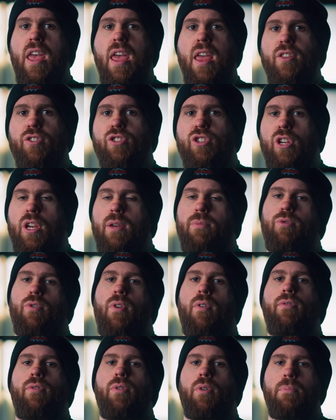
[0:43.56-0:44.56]
in gyms
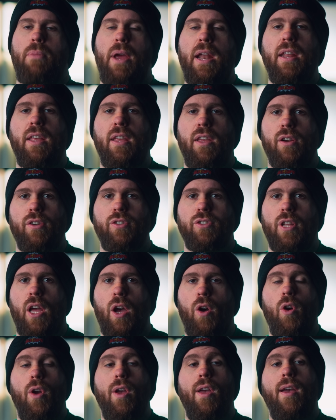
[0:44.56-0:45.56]
for many years
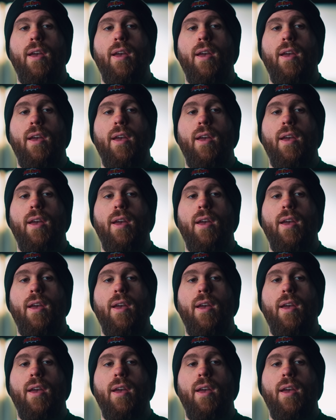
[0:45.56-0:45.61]
now,